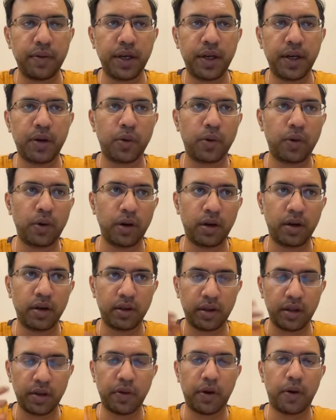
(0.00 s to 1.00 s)
we
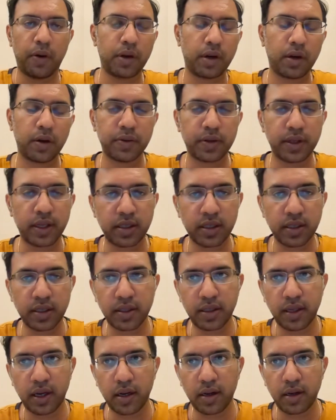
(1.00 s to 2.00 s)
told the founder of
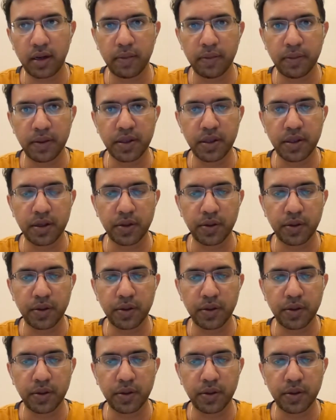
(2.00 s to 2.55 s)
Success Gyan, Mr.